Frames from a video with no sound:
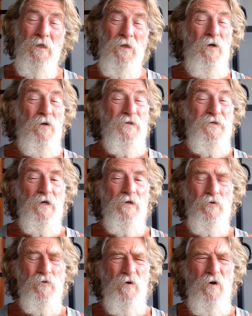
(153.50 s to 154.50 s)

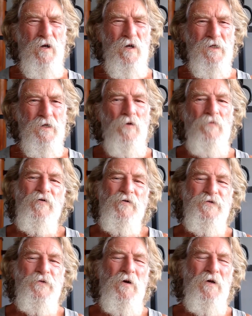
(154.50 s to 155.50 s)
Also, I go for a
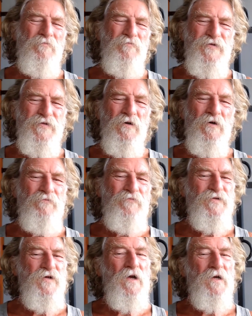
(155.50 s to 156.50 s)
swim, surf,
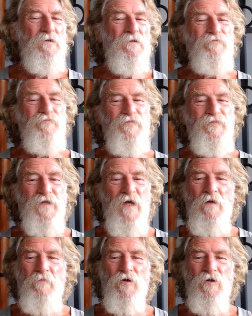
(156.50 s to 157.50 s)
cycle,
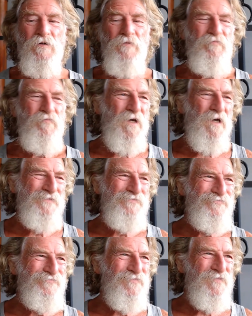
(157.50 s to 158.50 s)
skateboard, but
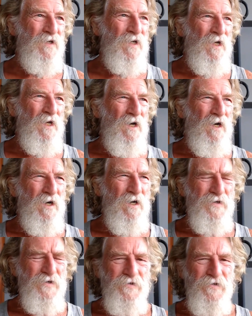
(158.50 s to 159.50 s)
I
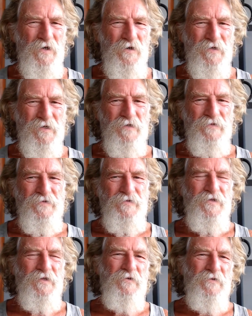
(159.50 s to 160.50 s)
don't
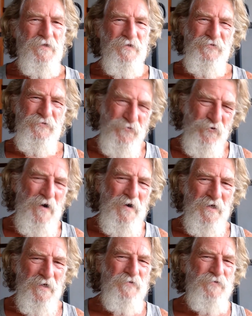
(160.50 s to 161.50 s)
consider this
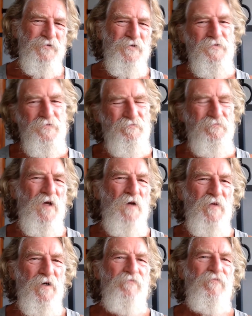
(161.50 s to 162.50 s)
training, it's just a
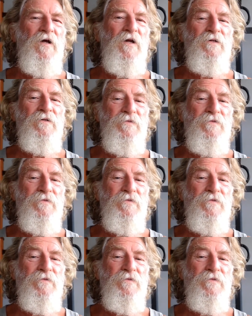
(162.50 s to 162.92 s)
bit of fun.